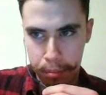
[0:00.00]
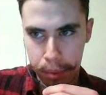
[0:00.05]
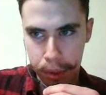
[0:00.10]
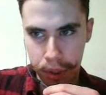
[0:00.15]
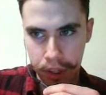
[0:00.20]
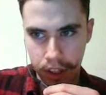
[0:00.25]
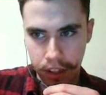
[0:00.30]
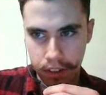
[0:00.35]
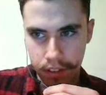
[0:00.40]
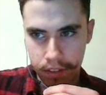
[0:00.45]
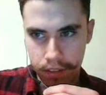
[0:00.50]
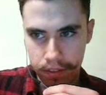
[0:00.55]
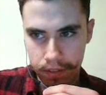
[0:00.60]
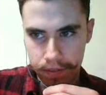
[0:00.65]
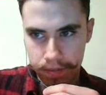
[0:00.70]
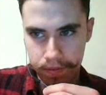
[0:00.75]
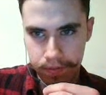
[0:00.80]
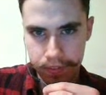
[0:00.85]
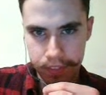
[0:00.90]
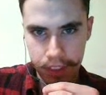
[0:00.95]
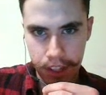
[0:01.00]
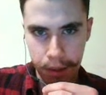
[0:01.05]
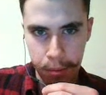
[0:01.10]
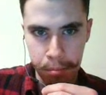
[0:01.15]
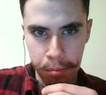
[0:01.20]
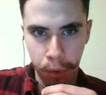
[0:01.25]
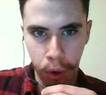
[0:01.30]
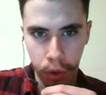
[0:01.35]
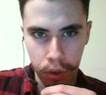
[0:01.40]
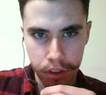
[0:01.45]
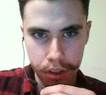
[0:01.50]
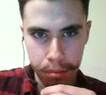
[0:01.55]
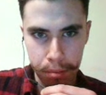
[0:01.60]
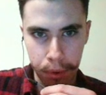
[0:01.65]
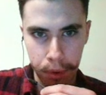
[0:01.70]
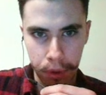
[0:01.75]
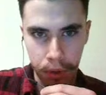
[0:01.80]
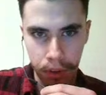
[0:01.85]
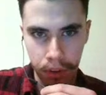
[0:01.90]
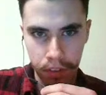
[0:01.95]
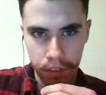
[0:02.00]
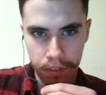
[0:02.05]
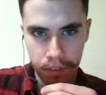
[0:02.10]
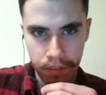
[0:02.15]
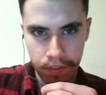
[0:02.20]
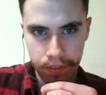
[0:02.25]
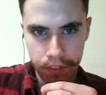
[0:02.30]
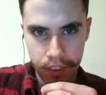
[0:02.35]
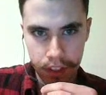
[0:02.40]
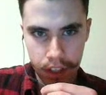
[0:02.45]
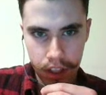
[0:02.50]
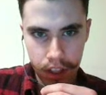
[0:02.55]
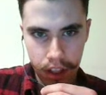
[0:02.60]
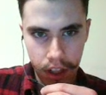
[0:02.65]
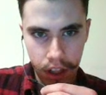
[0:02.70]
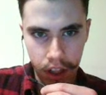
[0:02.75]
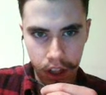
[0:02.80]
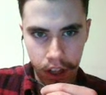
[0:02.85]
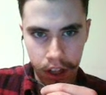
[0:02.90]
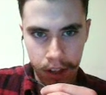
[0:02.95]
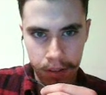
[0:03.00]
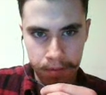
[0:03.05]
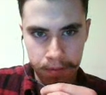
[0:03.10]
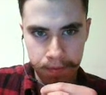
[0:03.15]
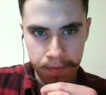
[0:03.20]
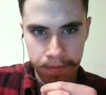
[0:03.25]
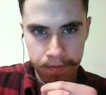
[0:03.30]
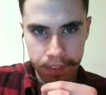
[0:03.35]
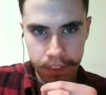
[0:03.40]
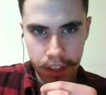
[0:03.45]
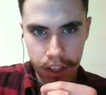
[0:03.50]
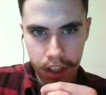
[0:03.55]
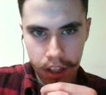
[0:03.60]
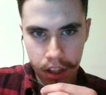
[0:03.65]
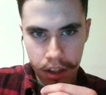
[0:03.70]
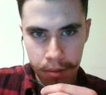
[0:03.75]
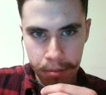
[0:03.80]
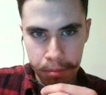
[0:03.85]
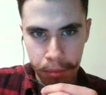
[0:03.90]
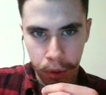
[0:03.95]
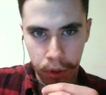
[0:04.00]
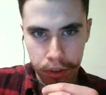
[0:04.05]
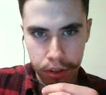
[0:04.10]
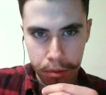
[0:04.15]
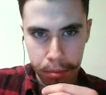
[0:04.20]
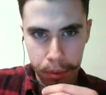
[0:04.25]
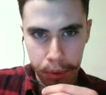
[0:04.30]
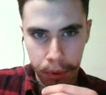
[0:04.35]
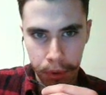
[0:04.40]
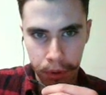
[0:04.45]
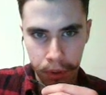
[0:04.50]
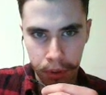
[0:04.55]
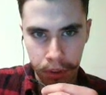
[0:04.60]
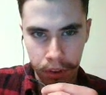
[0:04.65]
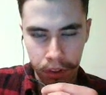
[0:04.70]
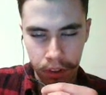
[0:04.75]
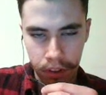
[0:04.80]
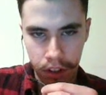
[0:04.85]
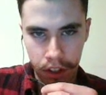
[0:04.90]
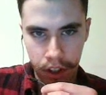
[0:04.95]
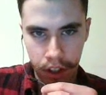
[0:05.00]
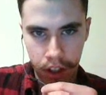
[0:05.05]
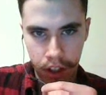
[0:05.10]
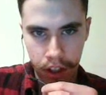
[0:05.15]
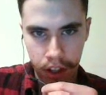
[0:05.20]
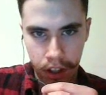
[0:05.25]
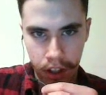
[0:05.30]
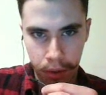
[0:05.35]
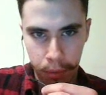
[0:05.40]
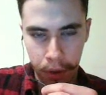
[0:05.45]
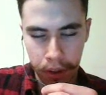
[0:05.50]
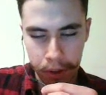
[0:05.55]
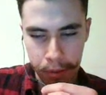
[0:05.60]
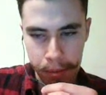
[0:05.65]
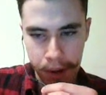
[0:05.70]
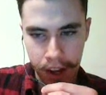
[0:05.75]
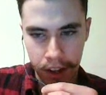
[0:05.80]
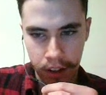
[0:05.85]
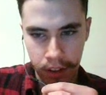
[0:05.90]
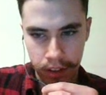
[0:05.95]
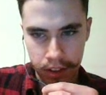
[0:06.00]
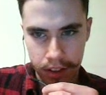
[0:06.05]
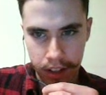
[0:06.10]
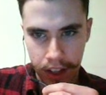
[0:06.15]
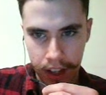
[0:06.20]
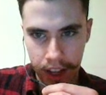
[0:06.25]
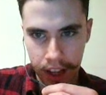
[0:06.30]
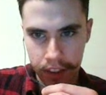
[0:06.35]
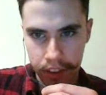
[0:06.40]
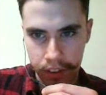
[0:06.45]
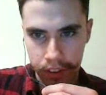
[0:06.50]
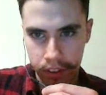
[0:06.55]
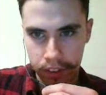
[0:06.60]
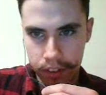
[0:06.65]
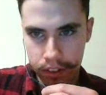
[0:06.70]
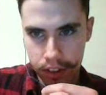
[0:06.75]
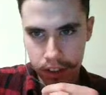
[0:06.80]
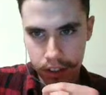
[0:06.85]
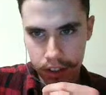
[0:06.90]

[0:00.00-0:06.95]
put multiple um, weather models together.